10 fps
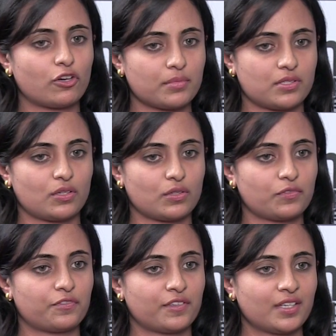is sort of
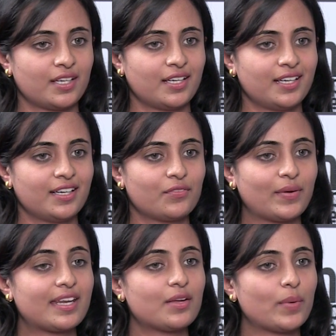
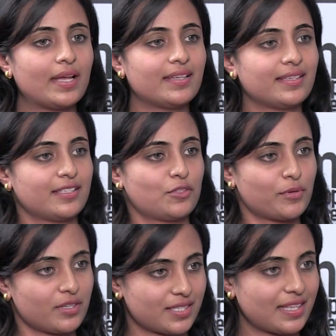very well
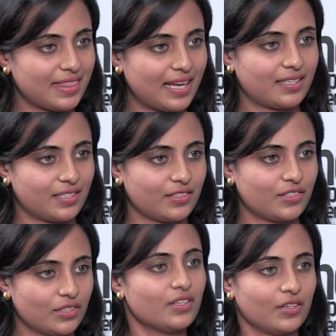interspersed in that
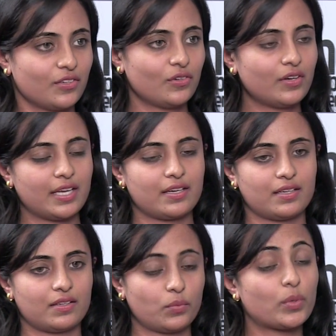
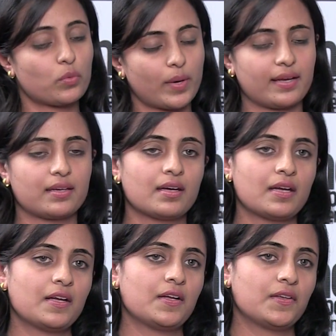area worldwide.
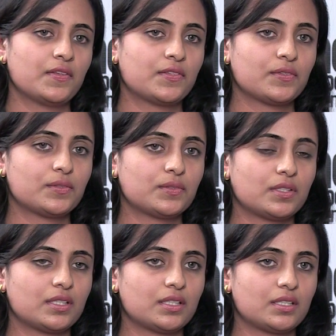So
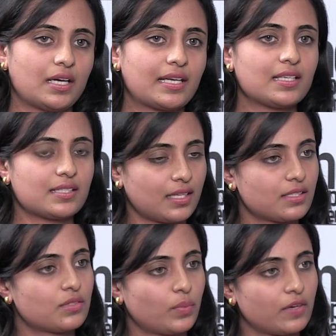I guess
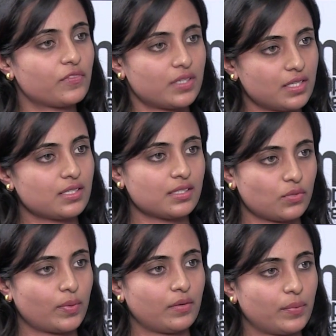that's one of the reasons
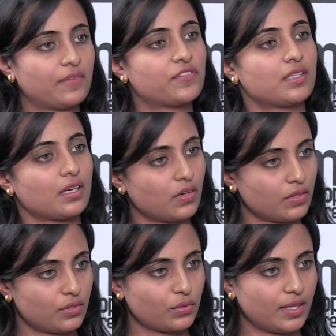why we have stuck
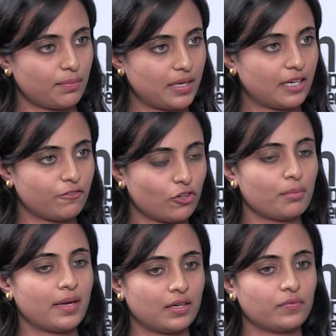on to that
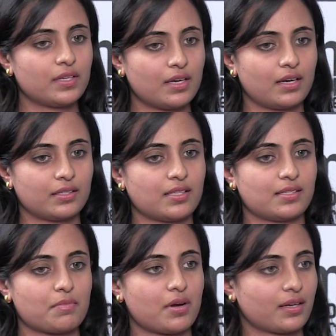platform, and we are
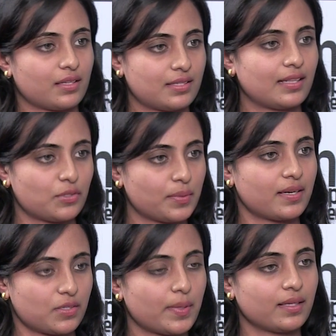testing markets elsewhere
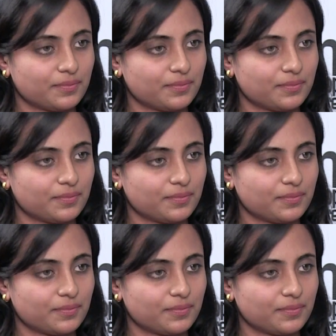as well.